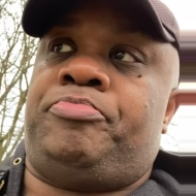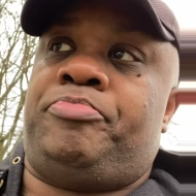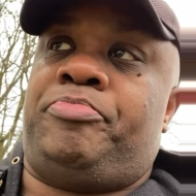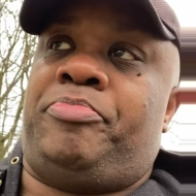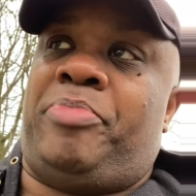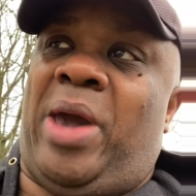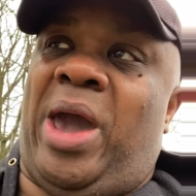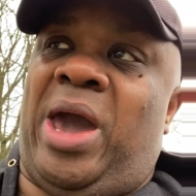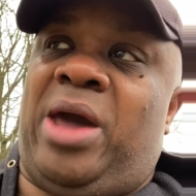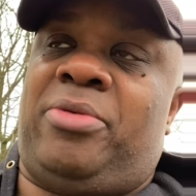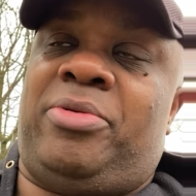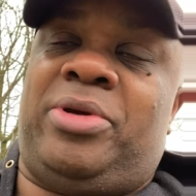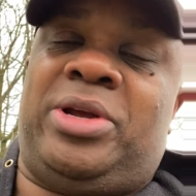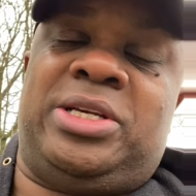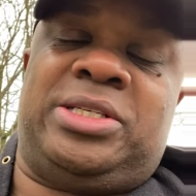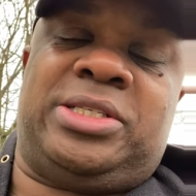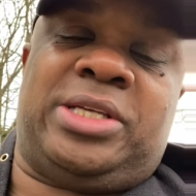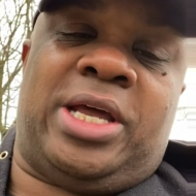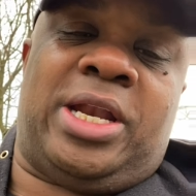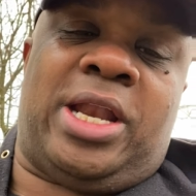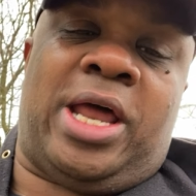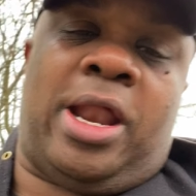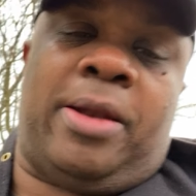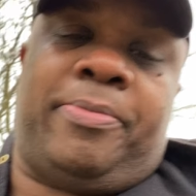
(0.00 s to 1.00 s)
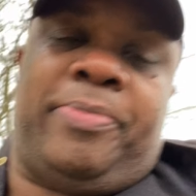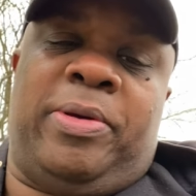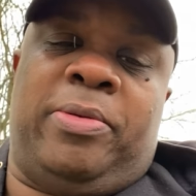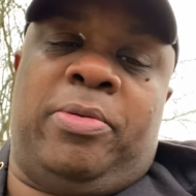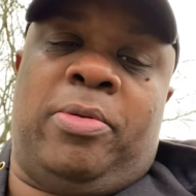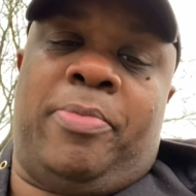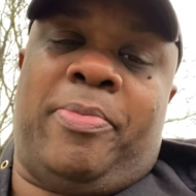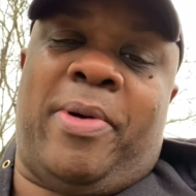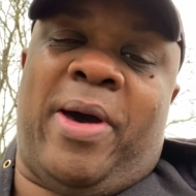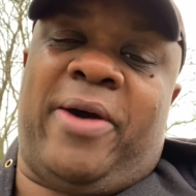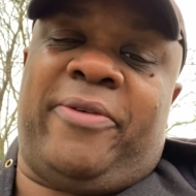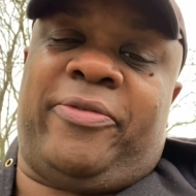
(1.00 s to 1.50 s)
batteries that a lot of
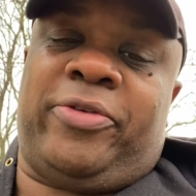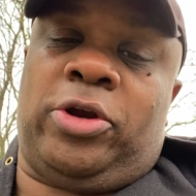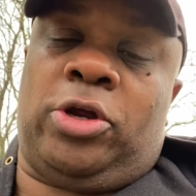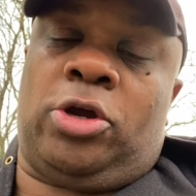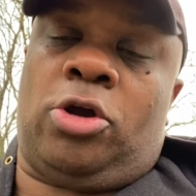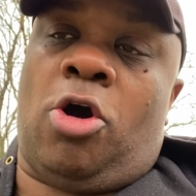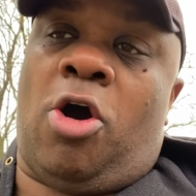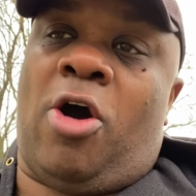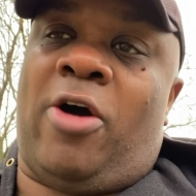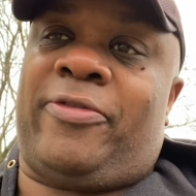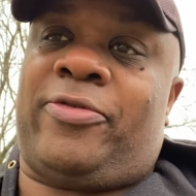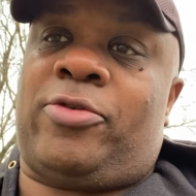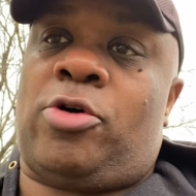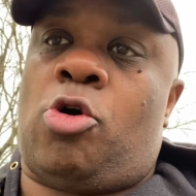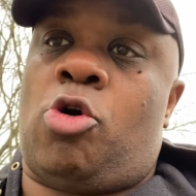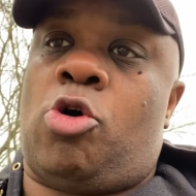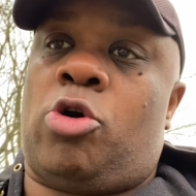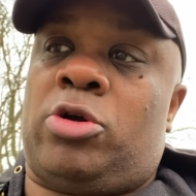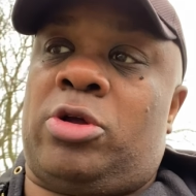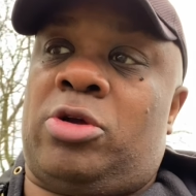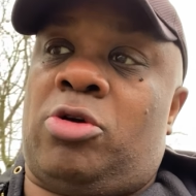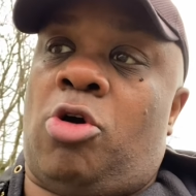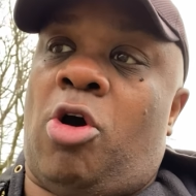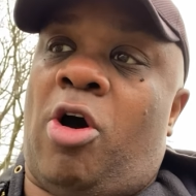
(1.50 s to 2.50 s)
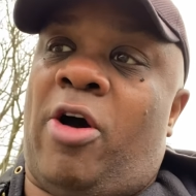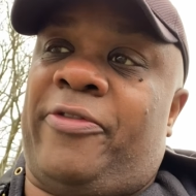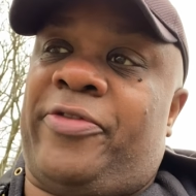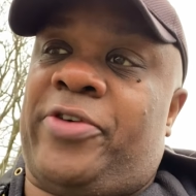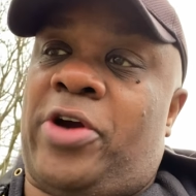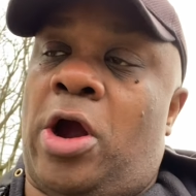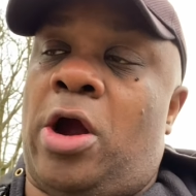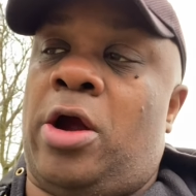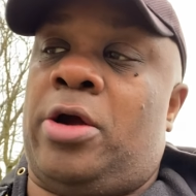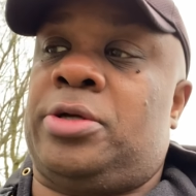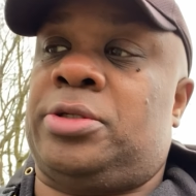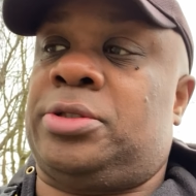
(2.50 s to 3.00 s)
people buy for the golf
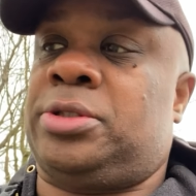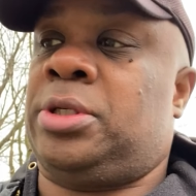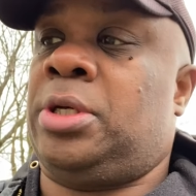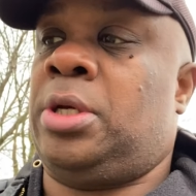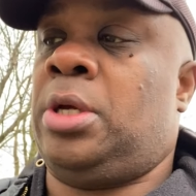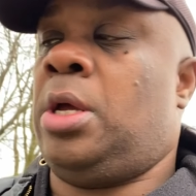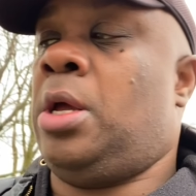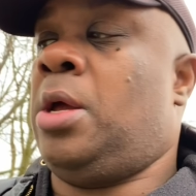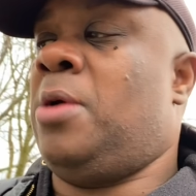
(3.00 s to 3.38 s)
carts.